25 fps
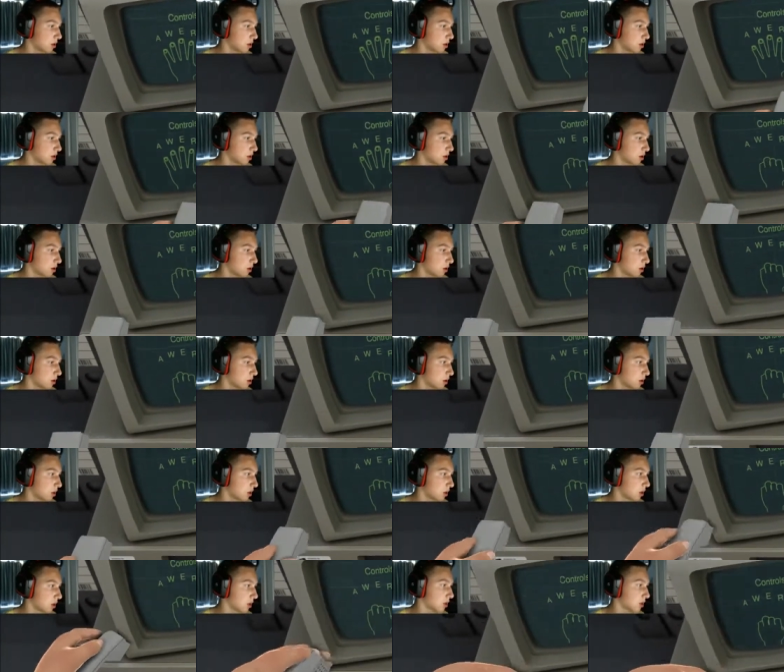no, hold
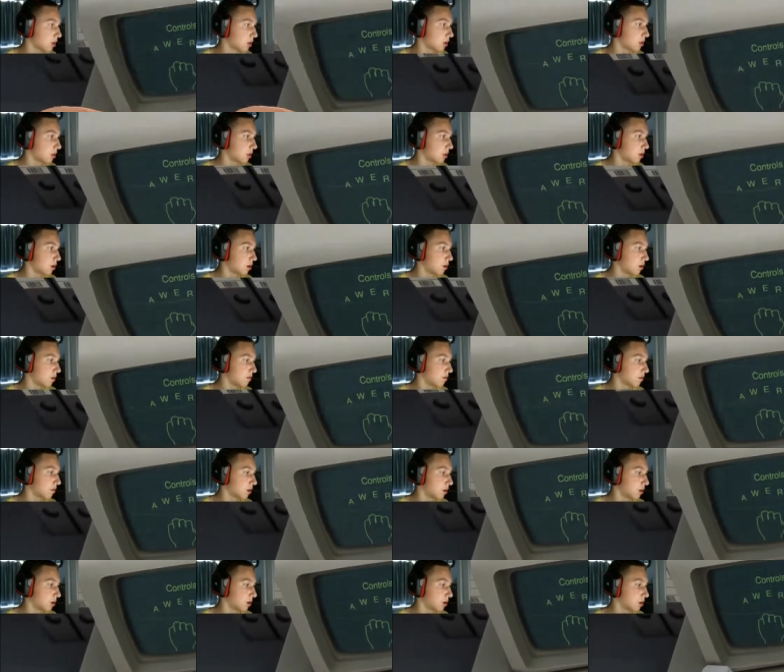on, like,
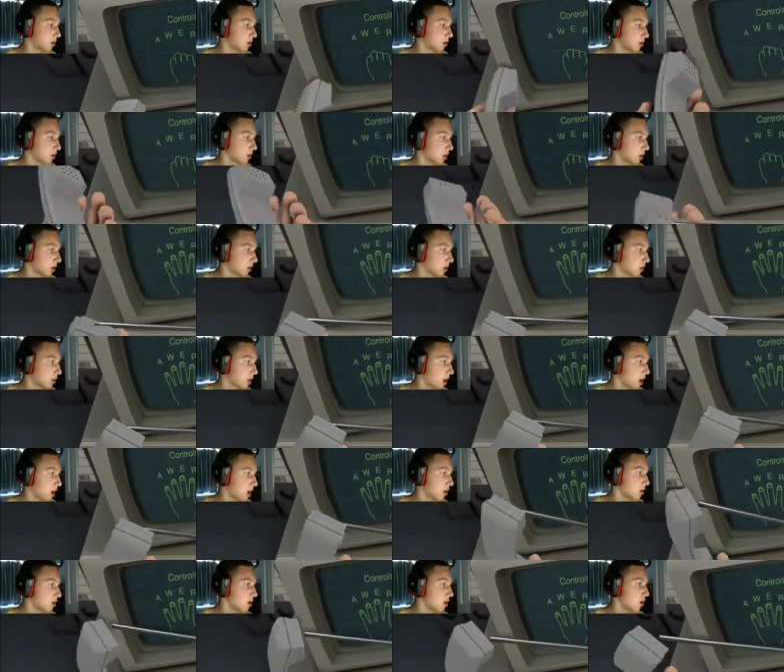over, like
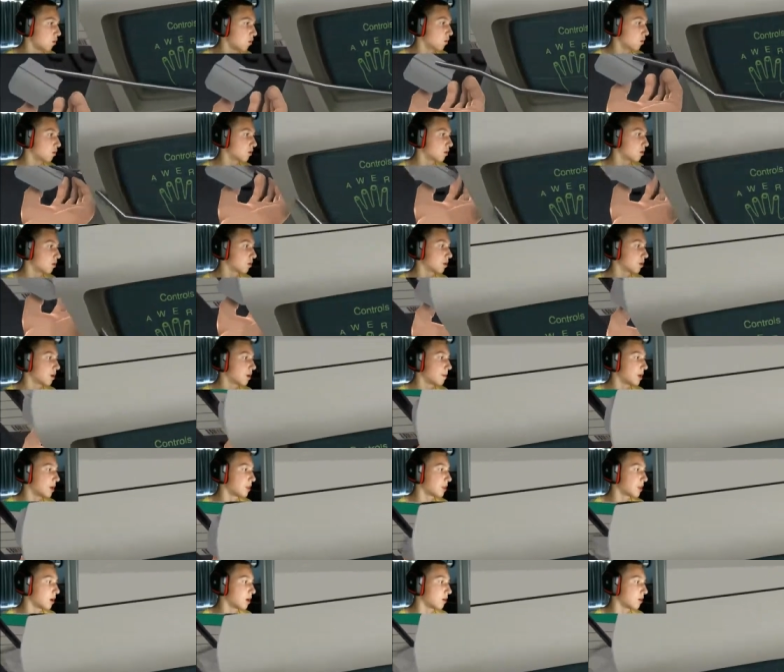that, no, come
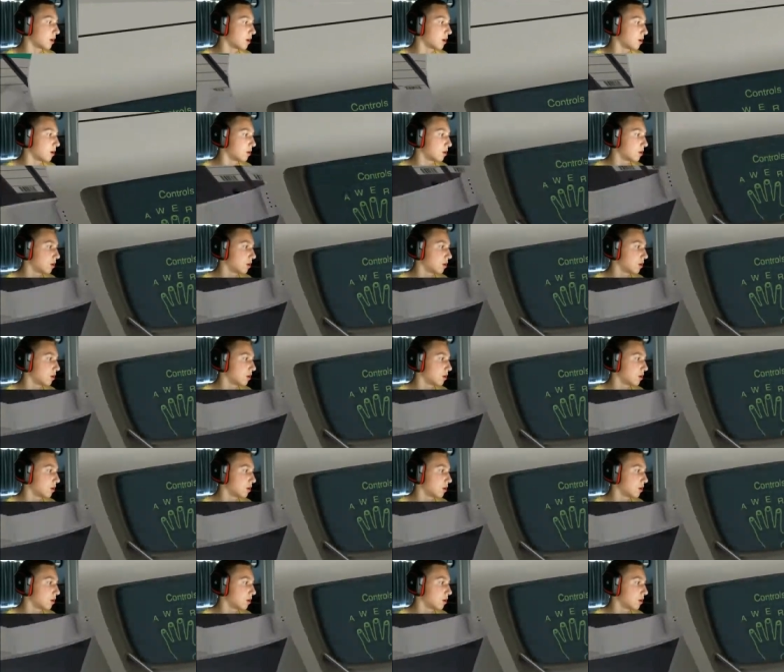on, there we go.